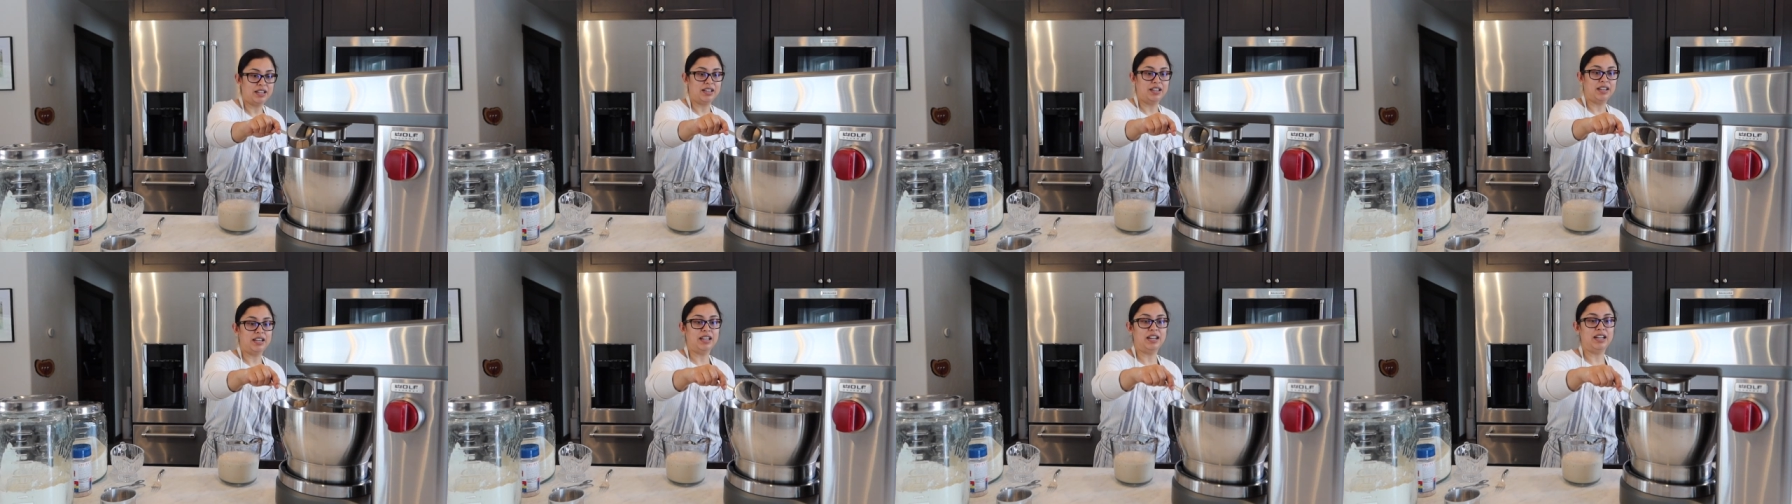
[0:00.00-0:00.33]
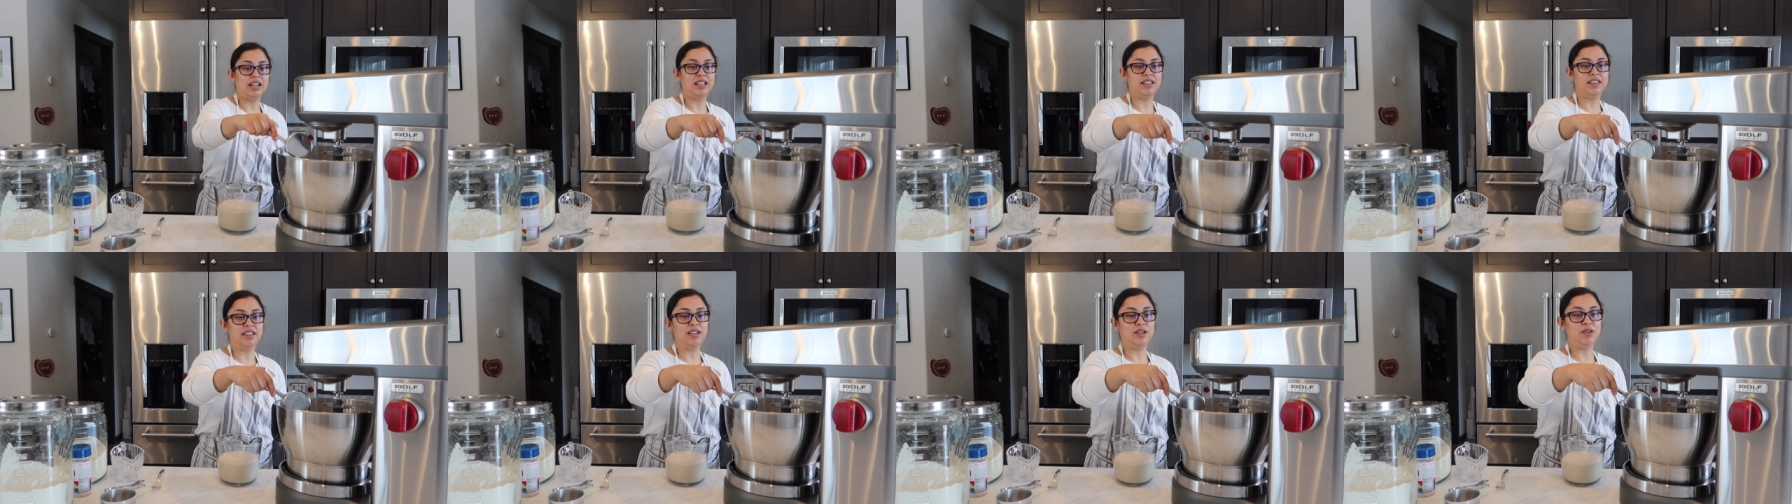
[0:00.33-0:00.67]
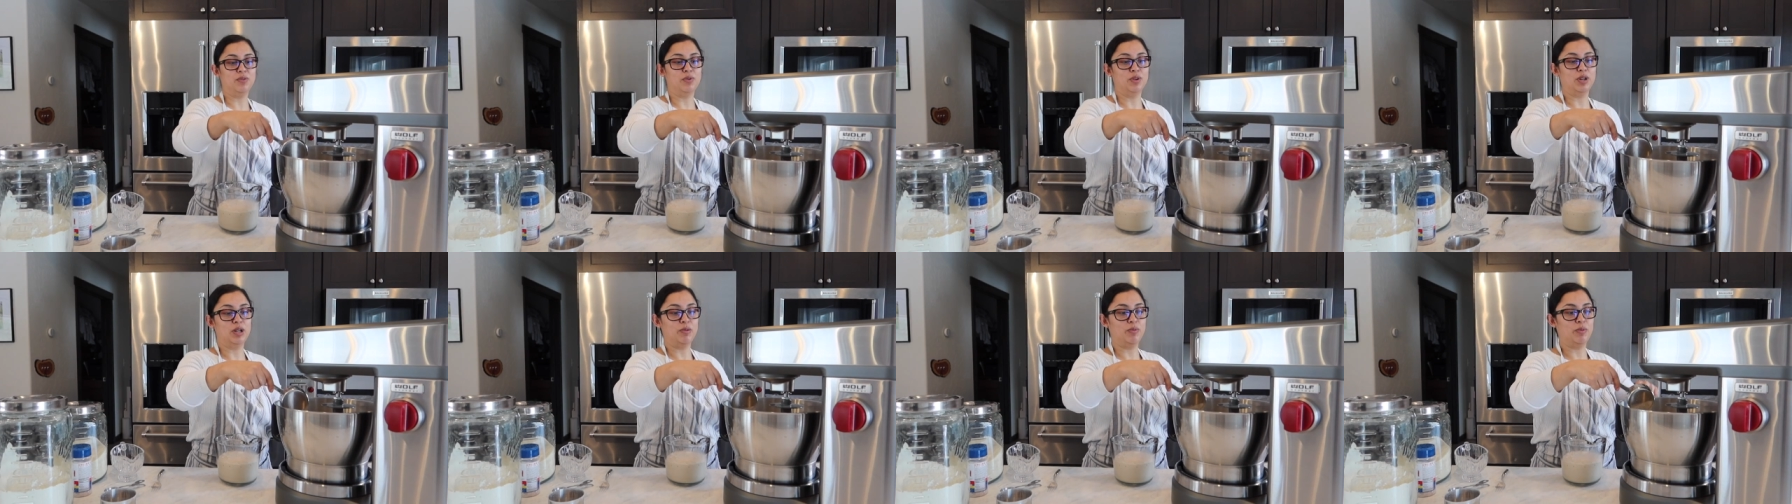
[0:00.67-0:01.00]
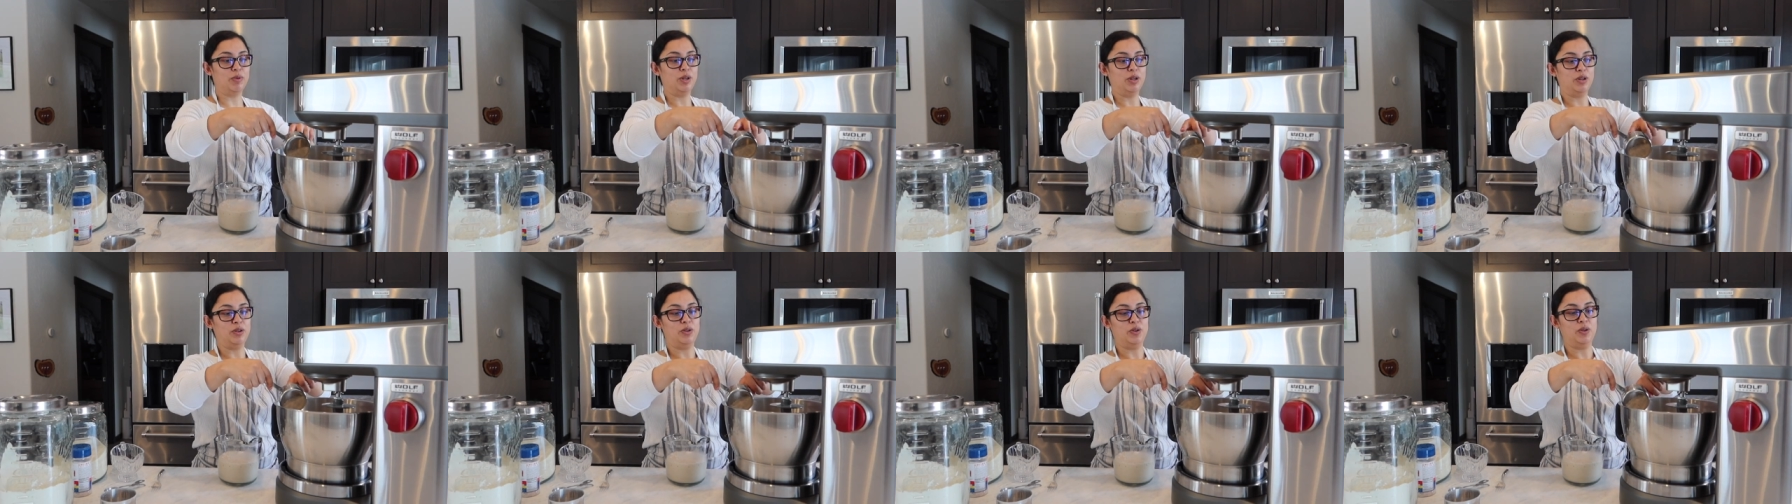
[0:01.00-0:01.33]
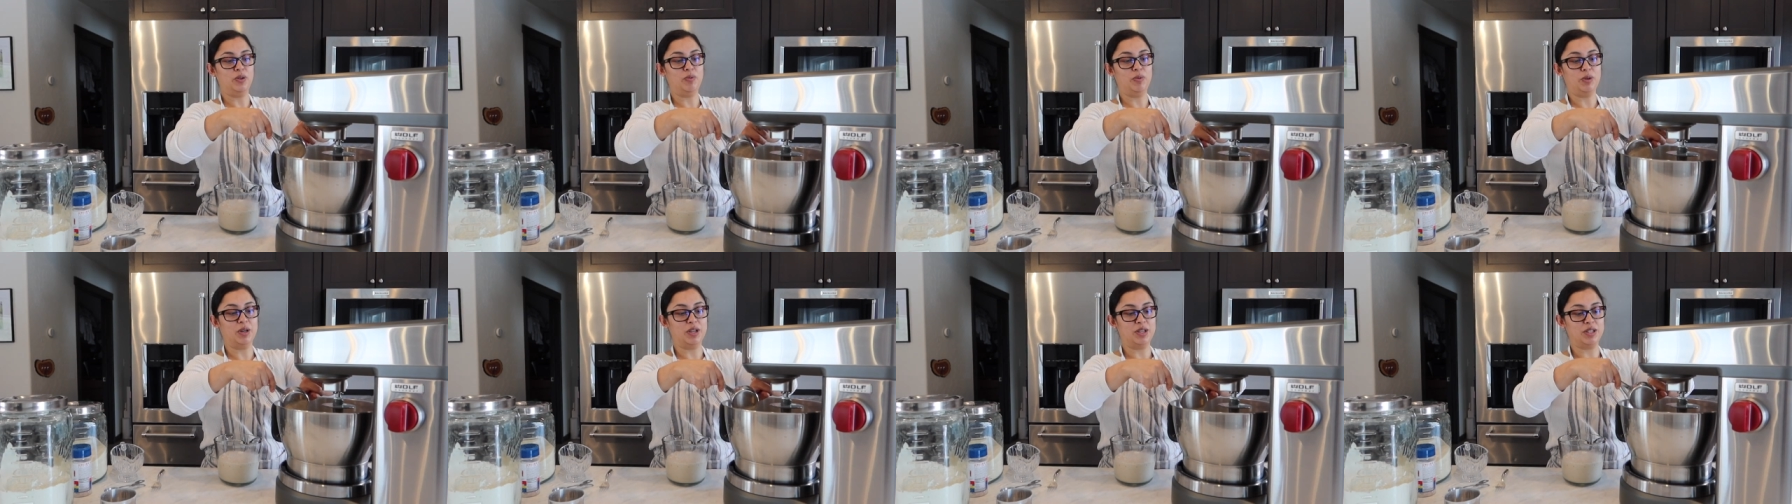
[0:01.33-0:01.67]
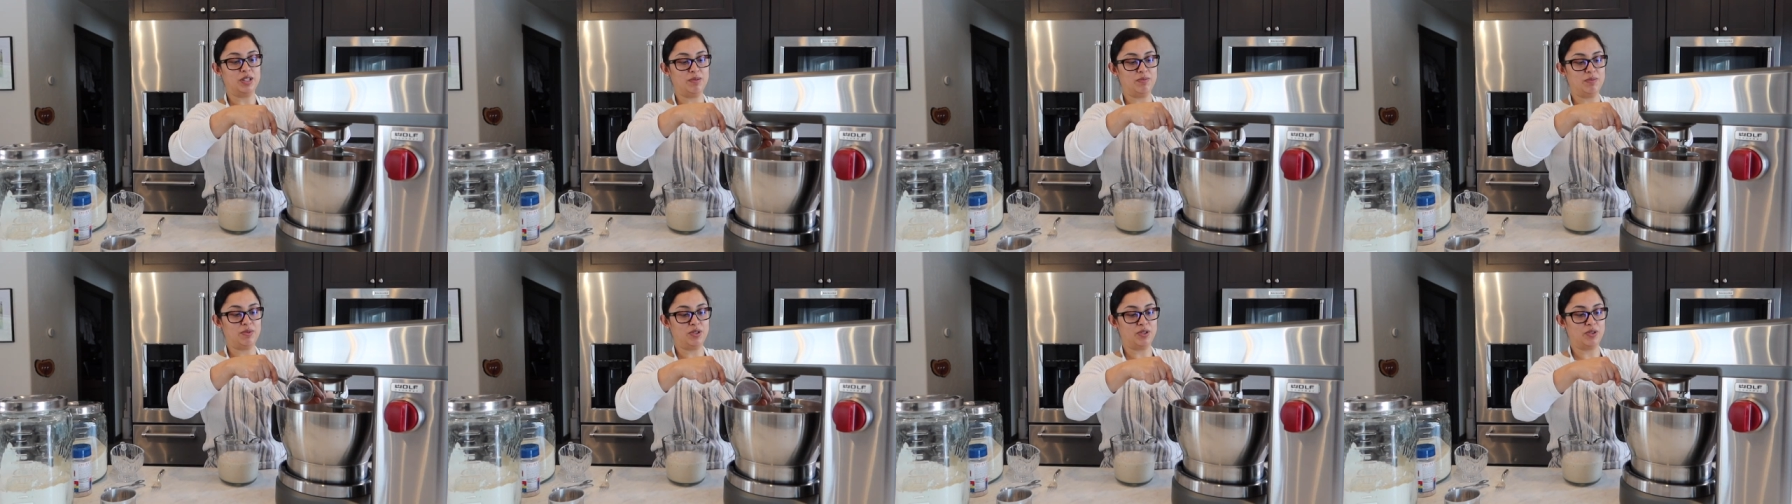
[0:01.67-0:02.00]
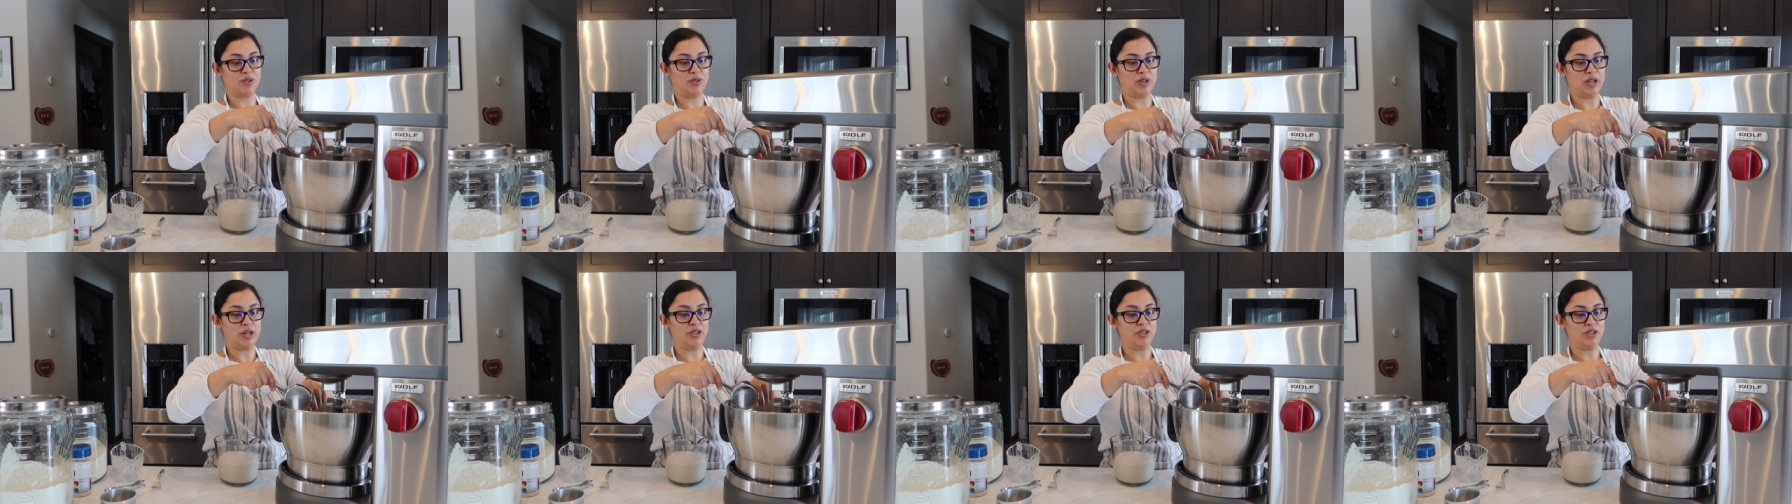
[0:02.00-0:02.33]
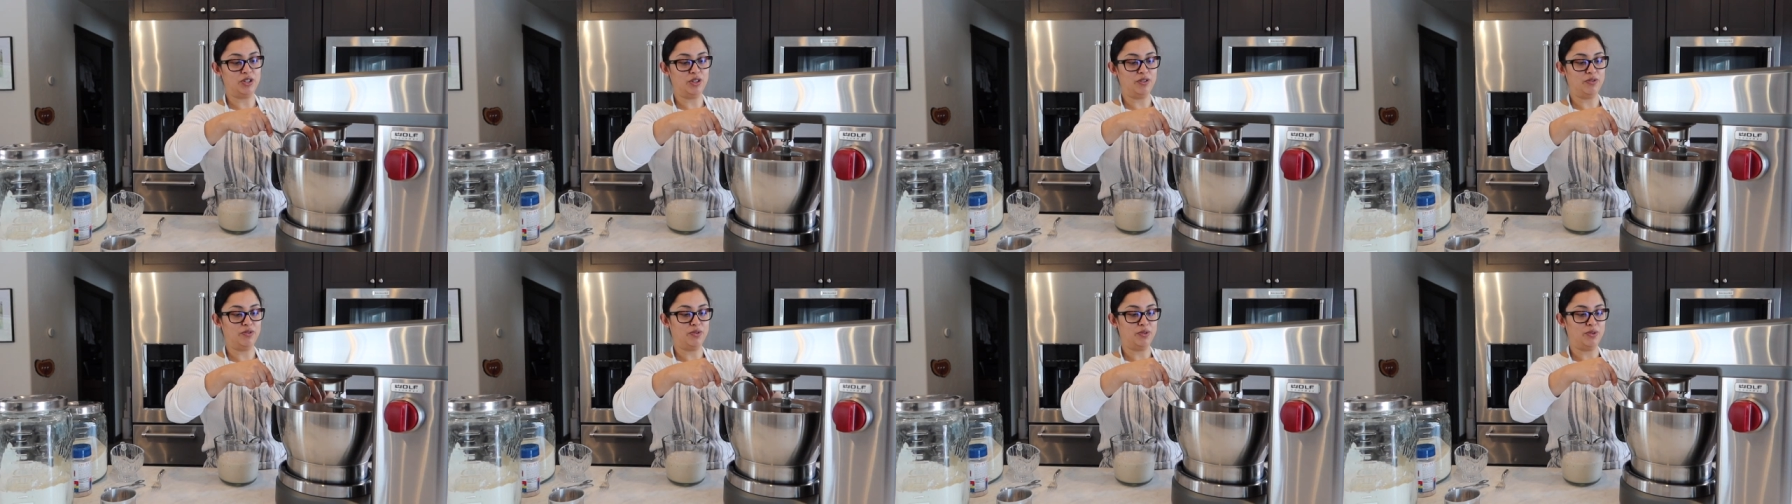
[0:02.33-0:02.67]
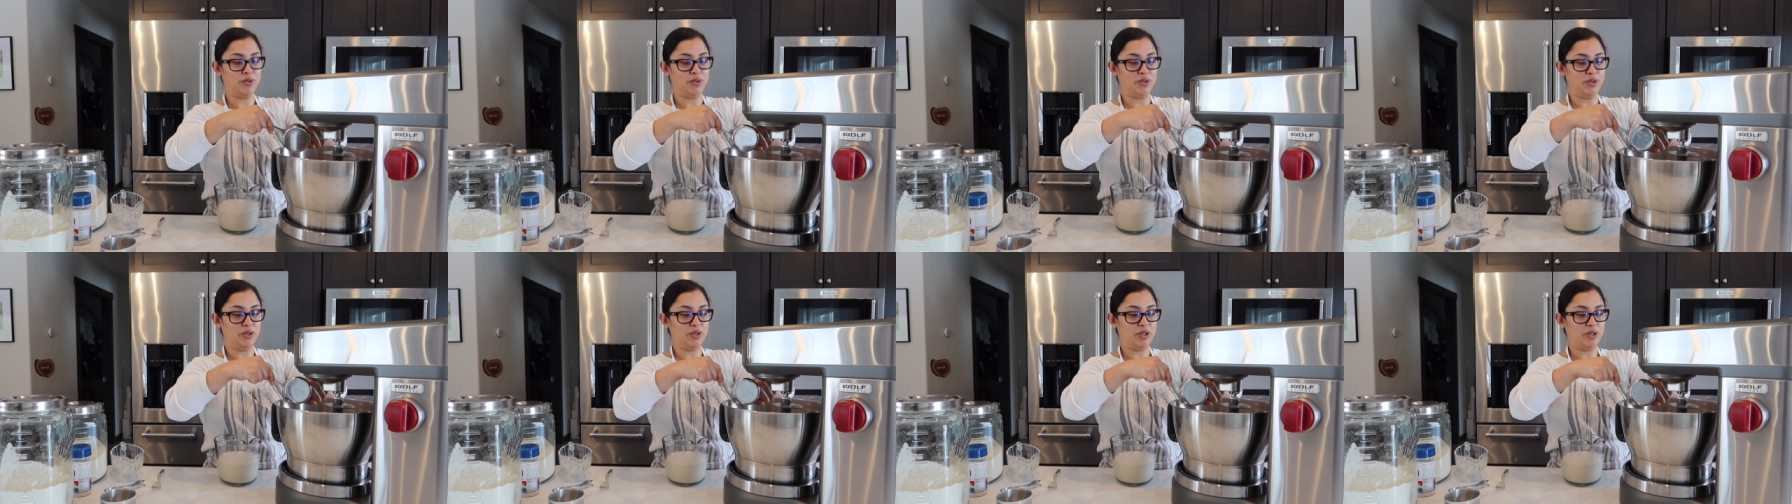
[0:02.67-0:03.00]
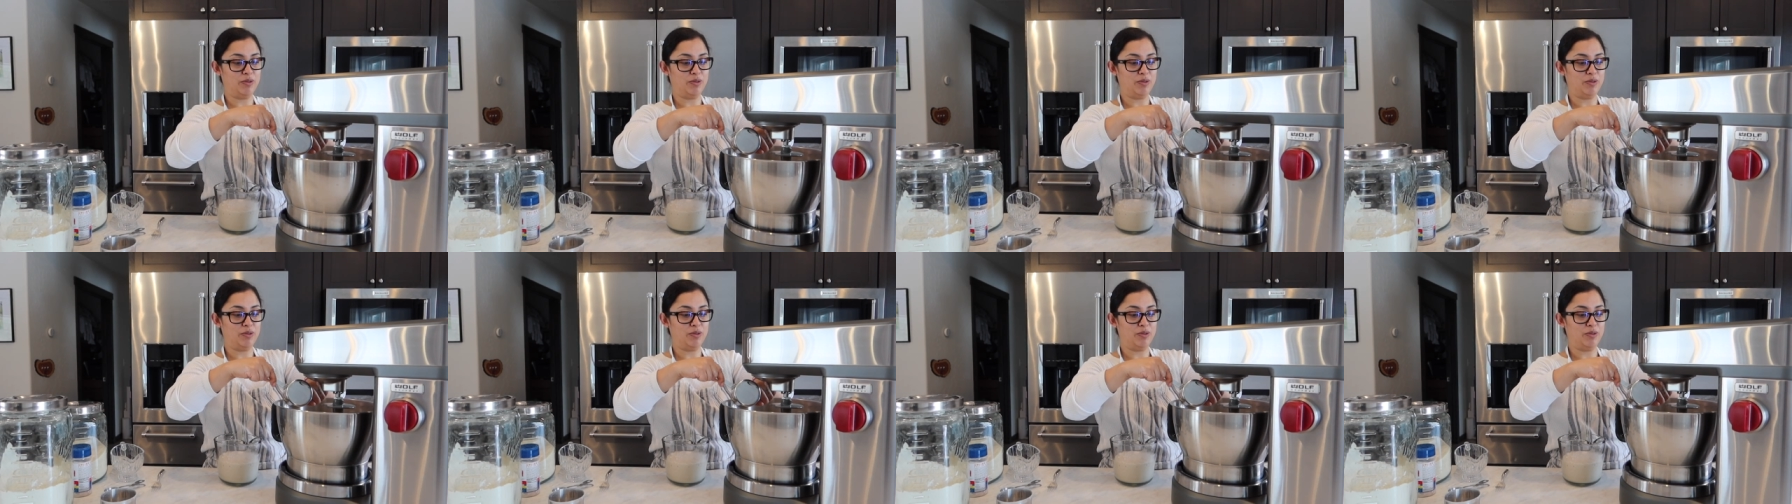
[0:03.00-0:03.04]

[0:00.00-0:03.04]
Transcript: And I think what I'm gonna do, because I'm scrounging for oil,